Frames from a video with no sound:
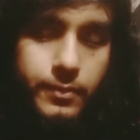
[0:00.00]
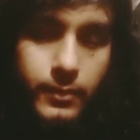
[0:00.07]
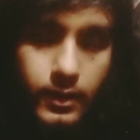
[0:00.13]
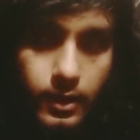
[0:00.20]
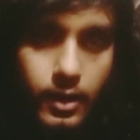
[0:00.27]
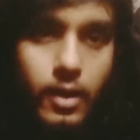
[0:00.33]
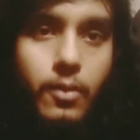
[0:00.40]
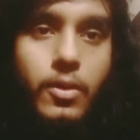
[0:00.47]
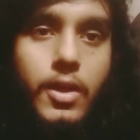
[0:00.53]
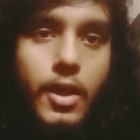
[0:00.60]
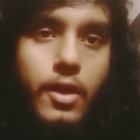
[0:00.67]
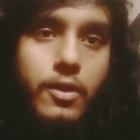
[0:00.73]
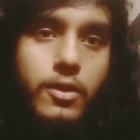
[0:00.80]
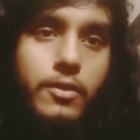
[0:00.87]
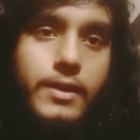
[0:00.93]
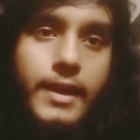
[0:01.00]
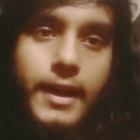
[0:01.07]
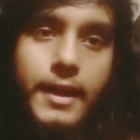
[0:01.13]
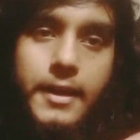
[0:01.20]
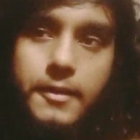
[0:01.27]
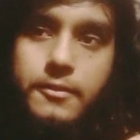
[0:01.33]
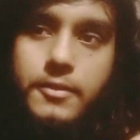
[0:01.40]
you know you will
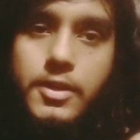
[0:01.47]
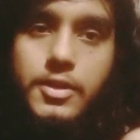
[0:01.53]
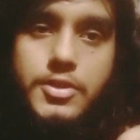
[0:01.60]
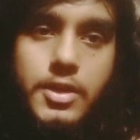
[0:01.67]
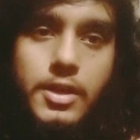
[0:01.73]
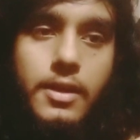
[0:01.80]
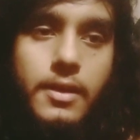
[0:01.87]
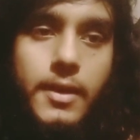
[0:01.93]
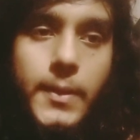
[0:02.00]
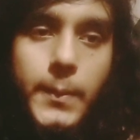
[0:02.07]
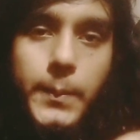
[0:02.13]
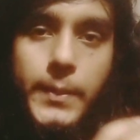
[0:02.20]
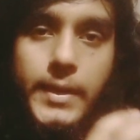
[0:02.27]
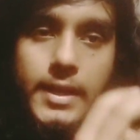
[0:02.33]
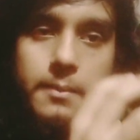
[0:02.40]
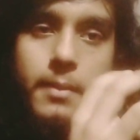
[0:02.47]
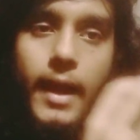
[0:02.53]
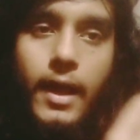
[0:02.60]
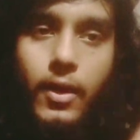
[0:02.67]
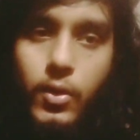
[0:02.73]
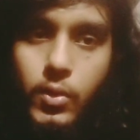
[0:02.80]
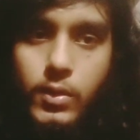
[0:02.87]
get a virtual mini
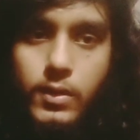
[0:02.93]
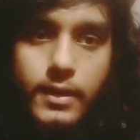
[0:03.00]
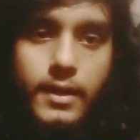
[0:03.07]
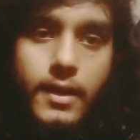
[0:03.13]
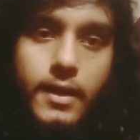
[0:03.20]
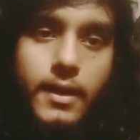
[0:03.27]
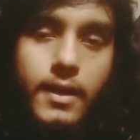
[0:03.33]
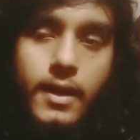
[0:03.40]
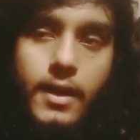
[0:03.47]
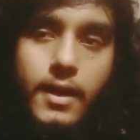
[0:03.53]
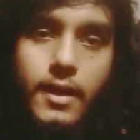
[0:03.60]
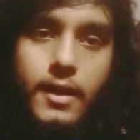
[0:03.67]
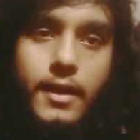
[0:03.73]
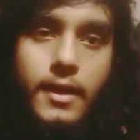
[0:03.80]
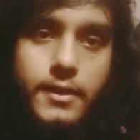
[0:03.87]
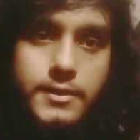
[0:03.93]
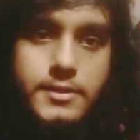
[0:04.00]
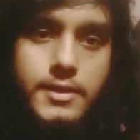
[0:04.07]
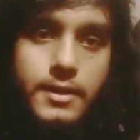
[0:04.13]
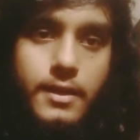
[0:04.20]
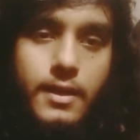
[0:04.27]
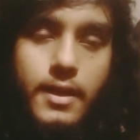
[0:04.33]
black hole there
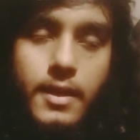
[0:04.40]
instead,